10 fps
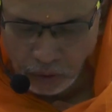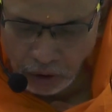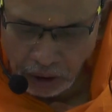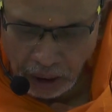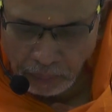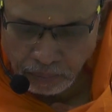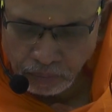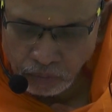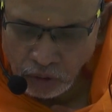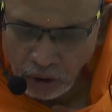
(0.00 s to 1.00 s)
Okay.
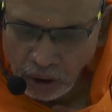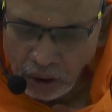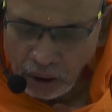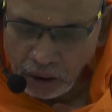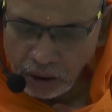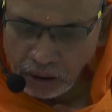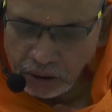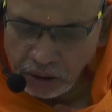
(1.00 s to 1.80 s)
Does